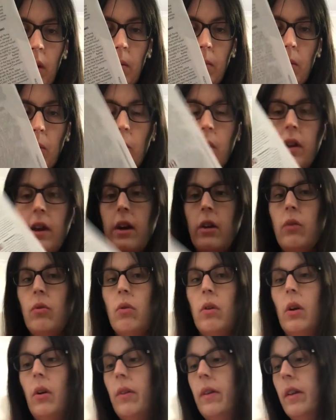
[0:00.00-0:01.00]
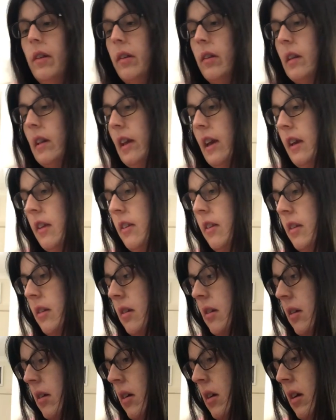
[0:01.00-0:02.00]
number 100 on this
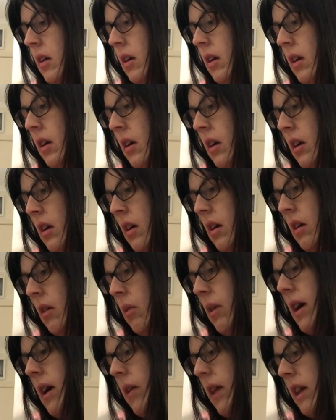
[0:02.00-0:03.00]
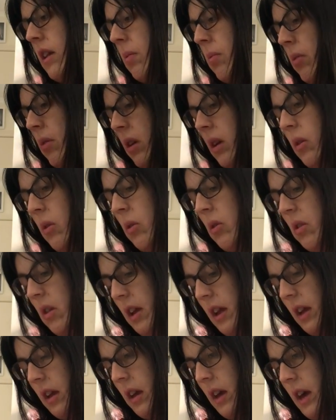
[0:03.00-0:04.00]
list. Well, that's pretty
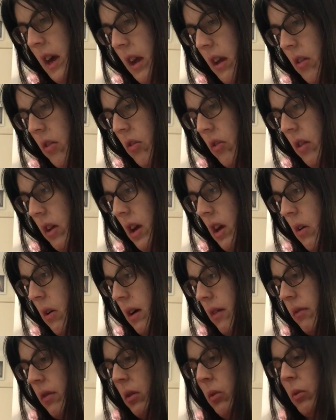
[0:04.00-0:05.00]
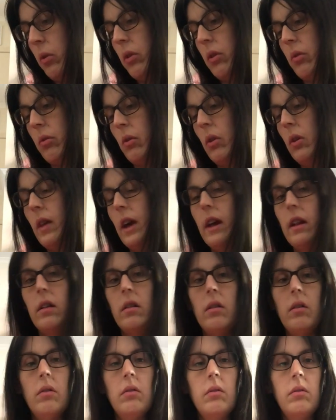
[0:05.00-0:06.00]
good, actually. I'll have to look through that
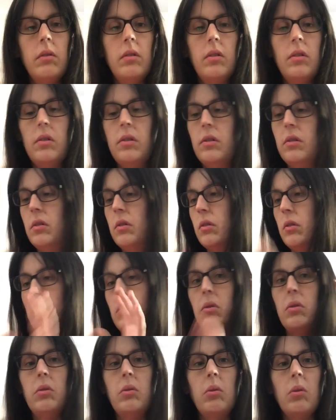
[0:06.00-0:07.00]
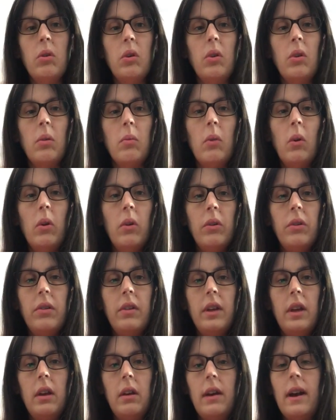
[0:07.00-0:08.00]
and just look at them all and
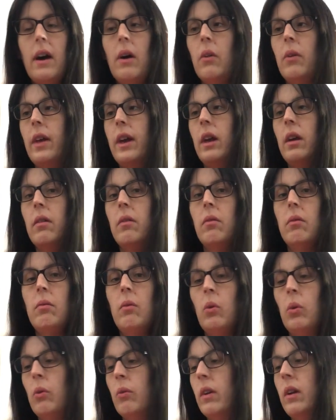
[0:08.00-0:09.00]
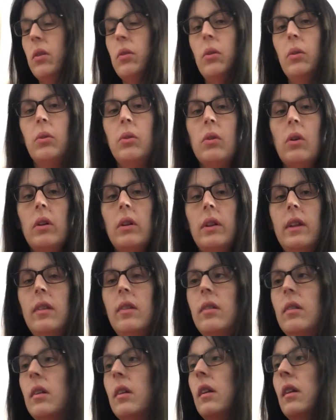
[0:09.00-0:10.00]
see how they all the wrestlers got
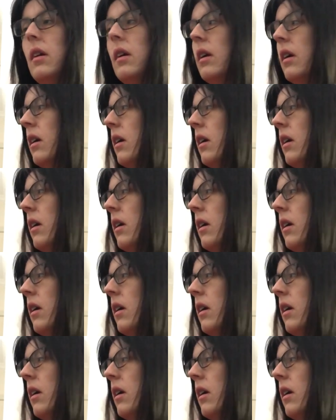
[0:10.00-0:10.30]
listed.